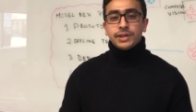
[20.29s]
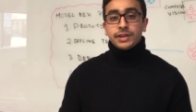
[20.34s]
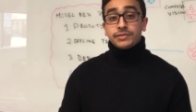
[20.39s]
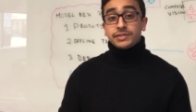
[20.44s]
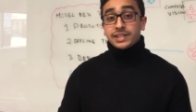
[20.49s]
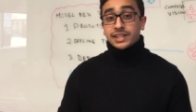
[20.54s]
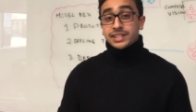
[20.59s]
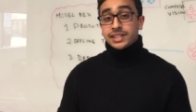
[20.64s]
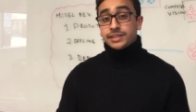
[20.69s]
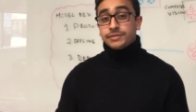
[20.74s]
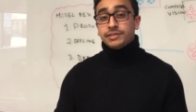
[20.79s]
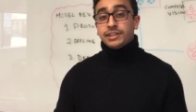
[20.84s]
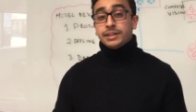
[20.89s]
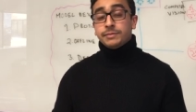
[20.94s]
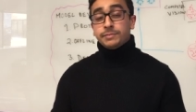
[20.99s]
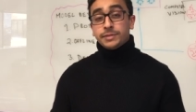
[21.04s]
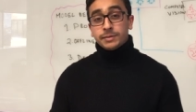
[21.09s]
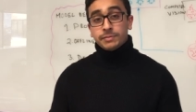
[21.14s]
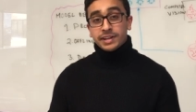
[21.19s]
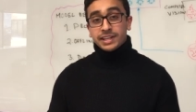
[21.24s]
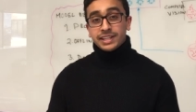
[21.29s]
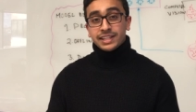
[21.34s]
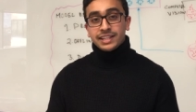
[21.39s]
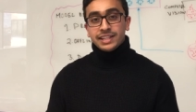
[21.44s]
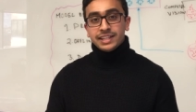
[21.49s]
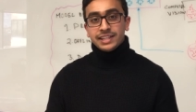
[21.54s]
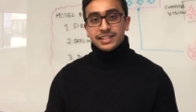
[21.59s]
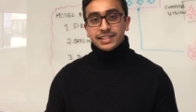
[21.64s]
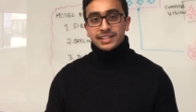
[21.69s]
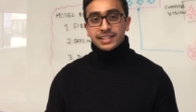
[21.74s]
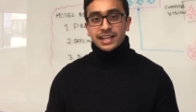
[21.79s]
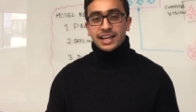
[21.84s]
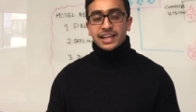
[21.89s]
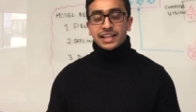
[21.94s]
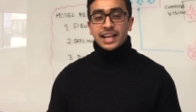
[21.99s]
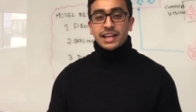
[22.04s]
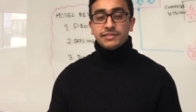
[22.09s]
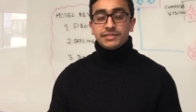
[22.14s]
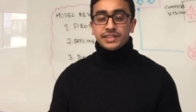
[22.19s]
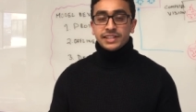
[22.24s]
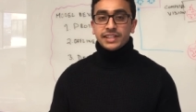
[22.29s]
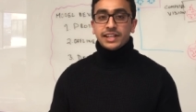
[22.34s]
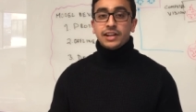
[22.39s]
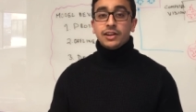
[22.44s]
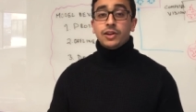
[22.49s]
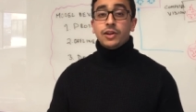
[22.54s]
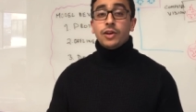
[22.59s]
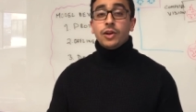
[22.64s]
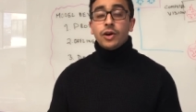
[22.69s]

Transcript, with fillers: we have successfully implemented this and have seen a